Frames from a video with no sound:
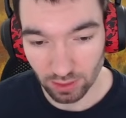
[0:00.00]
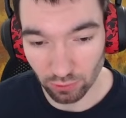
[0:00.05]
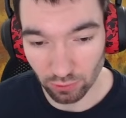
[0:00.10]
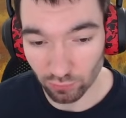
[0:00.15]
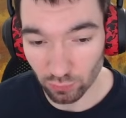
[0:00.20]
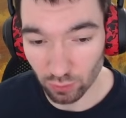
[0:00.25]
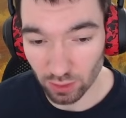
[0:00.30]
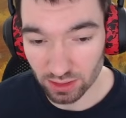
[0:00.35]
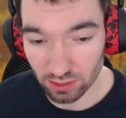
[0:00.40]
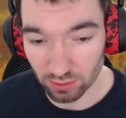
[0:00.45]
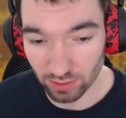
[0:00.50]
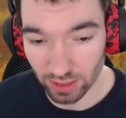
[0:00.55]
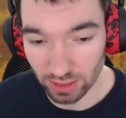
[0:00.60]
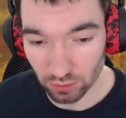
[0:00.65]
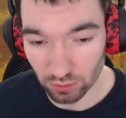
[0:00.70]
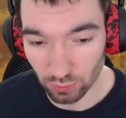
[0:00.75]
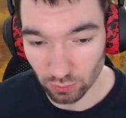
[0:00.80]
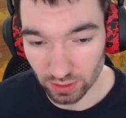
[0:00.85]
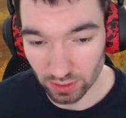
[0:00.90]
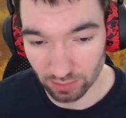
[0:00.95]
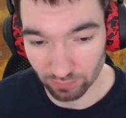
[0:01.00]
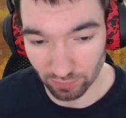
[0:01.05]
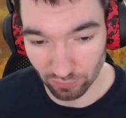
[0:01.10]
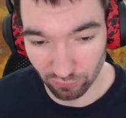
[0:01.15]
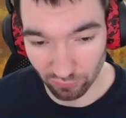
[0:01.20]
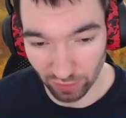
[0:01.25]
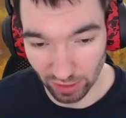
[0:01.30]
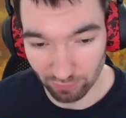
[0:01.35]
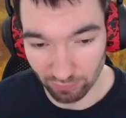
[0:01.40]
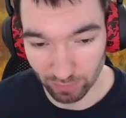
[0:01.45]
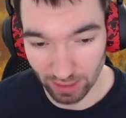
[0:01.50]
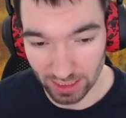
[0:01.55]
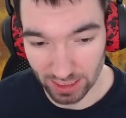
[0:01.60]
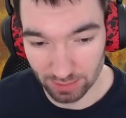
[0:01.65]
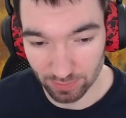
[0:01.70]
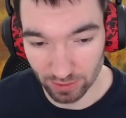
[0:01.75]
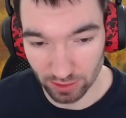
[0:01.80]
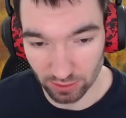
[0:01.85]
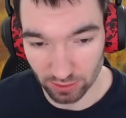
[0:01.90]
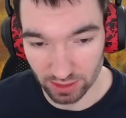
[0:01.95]
Of course, try to use them with 5
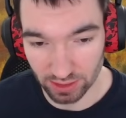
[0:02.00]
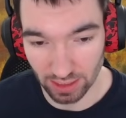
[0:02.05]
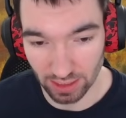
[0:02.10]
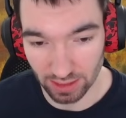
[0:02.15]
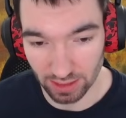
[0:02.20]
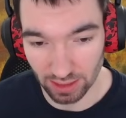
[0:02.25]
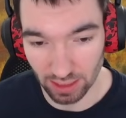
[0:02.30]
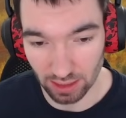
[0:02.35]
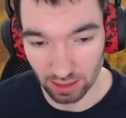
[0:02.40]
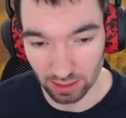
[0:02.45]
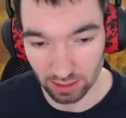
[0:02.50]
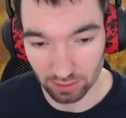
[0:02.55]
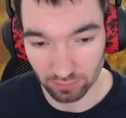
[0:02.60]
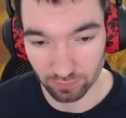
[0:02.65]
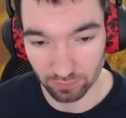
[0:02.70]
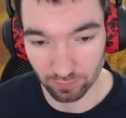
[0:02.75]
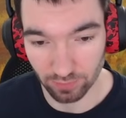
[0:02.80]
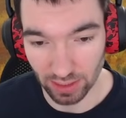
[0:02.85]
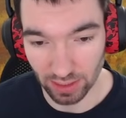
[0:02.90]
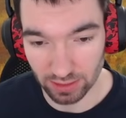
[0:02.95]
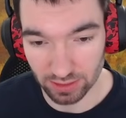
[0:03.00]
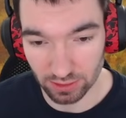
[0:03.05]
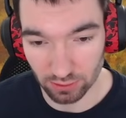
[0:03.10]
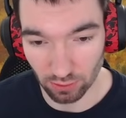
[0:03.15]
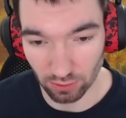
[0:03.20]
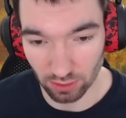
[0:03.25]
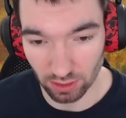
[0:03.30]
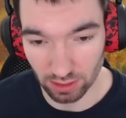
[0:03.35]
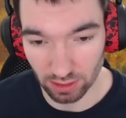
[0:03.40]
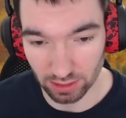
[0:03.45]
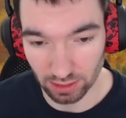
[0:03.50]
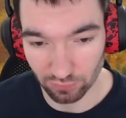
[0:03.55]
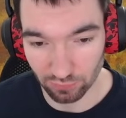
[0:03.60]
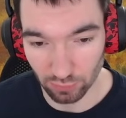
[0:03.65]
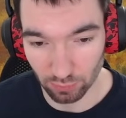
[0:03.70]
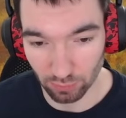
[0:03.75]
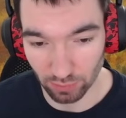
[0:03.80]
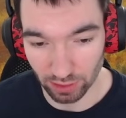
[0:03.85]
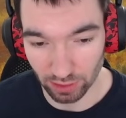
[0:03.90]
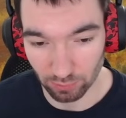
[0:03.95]
blades because then they are way stronger and give
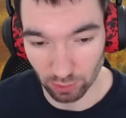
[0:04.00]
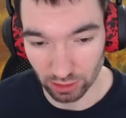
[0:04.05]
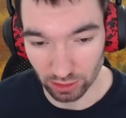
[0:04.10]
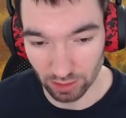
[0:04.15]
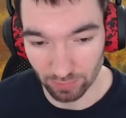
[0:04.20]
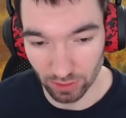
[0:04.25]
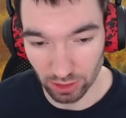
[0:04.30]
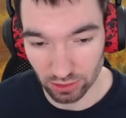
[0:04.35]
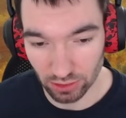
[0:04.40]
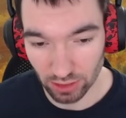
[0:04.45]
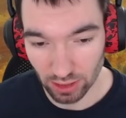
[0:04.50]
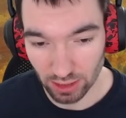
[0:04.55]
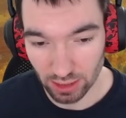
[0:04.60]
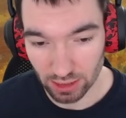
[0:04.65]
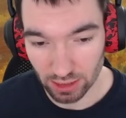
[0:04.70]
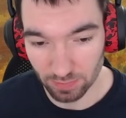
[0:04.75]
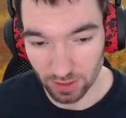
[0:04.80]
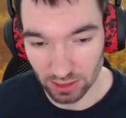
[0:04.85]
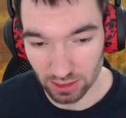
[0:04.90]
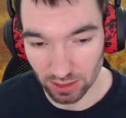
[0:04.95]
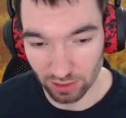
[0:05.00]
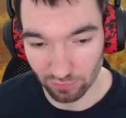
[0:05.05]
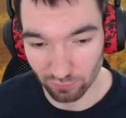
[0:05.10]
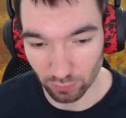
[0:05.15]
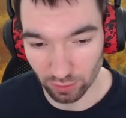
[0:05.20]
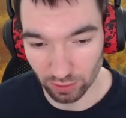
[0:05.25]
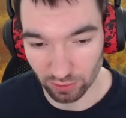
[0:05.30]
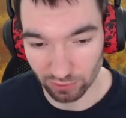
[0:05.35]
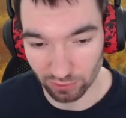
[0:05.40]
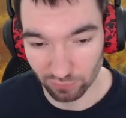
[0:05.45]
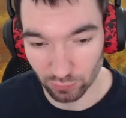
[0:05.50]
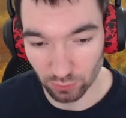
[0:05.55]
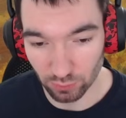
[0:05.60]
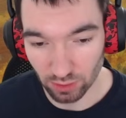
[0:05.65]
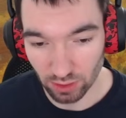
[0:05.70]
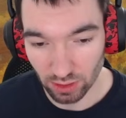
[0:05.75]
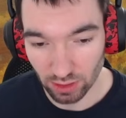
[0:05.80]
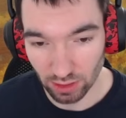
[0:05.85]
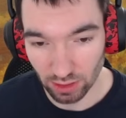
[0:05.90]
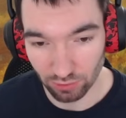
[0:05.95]
you way more damage, especially F1 and
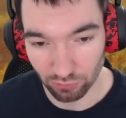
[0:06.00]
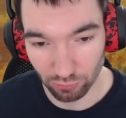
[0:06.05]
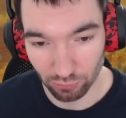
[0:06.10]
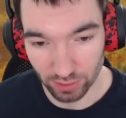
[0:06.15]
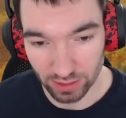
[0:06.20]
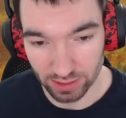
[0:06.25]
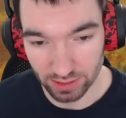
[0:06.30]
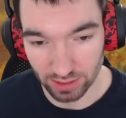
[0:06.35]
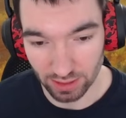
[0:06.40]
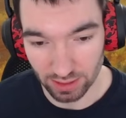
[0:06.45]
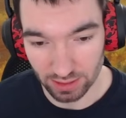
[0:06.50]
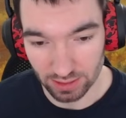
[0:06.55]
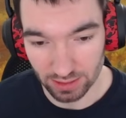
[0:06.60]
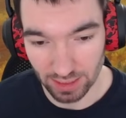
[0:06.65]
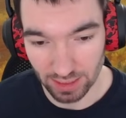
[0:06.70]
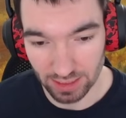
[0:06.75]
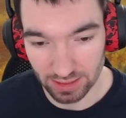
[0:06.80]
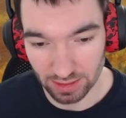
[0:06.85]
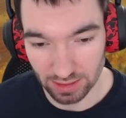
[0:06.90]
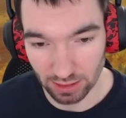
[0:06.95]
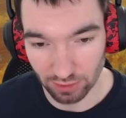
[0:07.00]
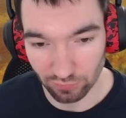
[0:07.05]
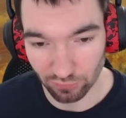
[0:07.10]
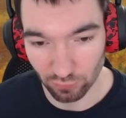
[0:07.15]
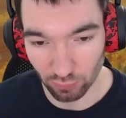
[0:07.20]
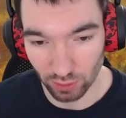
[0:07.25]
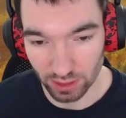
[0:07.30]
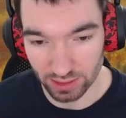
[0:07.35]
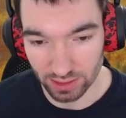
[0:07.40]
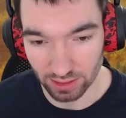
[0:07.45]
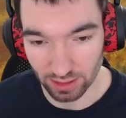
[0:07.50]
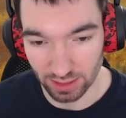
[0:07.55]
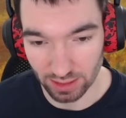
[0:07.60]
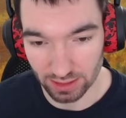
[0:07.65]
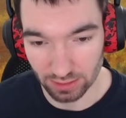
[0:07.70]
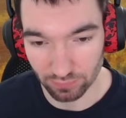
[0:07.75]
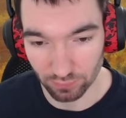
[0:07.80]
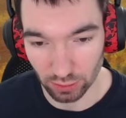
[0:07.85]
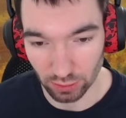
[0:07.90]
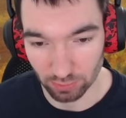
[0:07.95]
F2. F3 is a nice daze and F4 is a
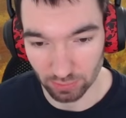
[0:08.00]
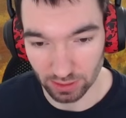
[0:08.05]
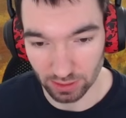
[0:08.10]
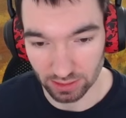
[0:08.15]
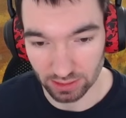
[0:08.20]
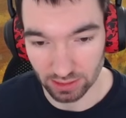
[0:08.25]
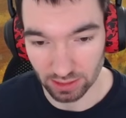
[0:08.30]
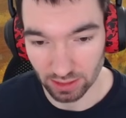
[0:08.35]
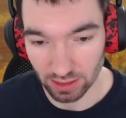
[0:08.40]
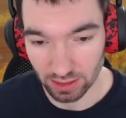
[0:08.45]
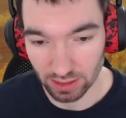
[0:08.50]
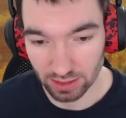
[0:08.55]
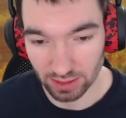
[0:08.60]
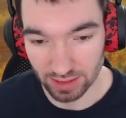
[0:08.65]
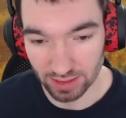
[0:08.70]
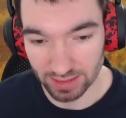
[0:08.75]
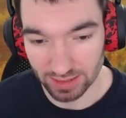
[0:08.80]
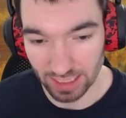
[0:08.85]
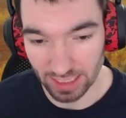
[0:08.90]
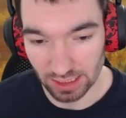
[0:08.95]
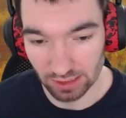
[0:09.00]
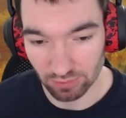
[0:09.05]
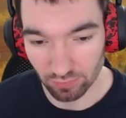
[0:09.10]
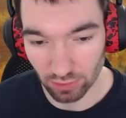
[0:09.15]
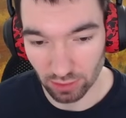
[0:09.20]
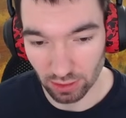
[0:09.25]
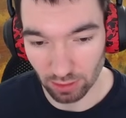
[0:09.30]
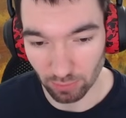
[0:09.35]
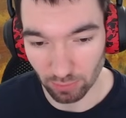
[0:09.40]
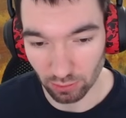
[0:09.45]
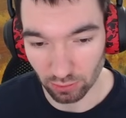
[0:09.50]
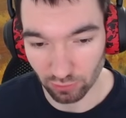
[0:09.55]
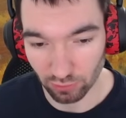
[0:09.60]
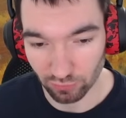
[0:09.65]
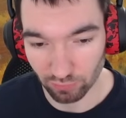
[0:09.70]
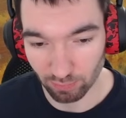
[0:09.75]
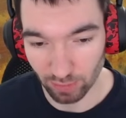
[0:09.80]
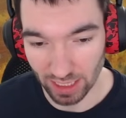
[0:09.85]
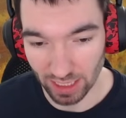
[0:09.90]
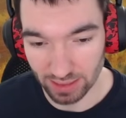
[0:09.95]
nice invulnerability that scales with the amount
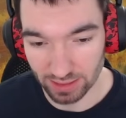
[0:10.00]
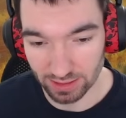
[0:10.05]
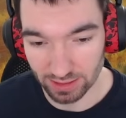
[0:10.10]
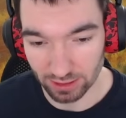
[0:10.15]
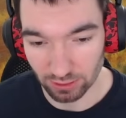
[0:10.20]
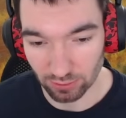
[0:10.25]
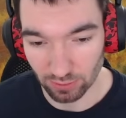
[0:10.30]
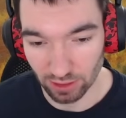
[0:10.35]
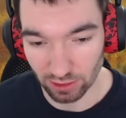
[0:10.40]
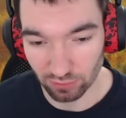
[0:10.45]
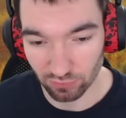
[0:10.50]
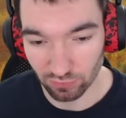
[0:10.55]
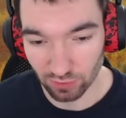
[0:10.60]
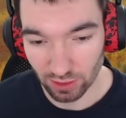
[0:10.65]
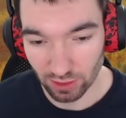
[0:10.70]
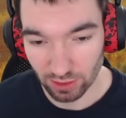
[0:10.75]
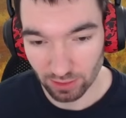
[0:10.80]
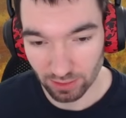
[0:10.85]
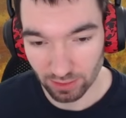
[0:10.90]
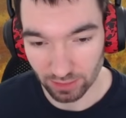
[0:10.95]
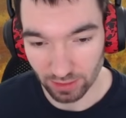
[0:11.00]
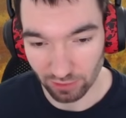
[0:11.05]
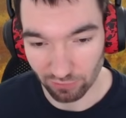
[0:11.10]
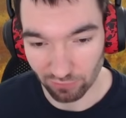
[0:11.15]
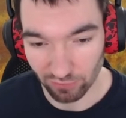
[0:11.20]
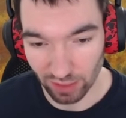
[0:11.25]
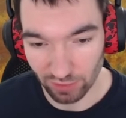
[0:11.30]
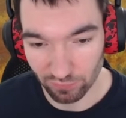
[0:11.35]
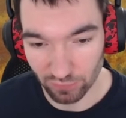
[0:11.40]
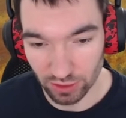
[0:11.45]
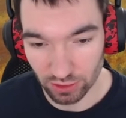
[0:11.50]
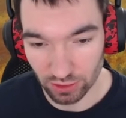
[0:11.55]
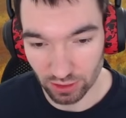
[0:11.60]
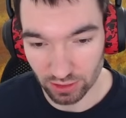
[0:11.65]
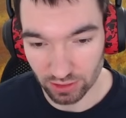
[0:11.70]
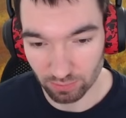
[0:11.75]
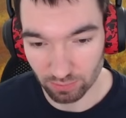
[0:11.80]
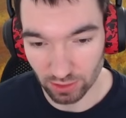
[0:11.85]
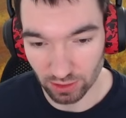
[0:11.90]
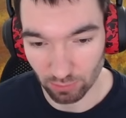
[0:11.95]
of blades that you have. The F5 is
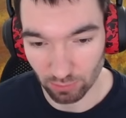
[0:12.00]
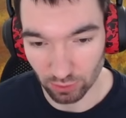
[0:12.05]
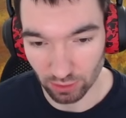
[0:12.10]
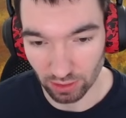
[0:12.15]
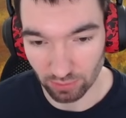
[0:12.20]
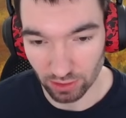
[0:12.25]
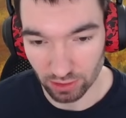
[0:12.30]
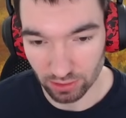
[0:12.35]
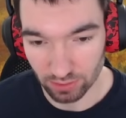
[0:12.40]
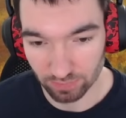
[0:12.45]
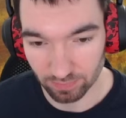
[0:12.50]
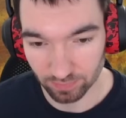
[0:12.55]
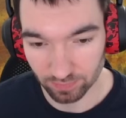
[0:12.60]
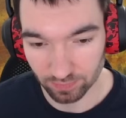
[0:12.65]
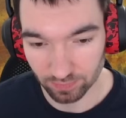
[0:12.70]
just some more damage,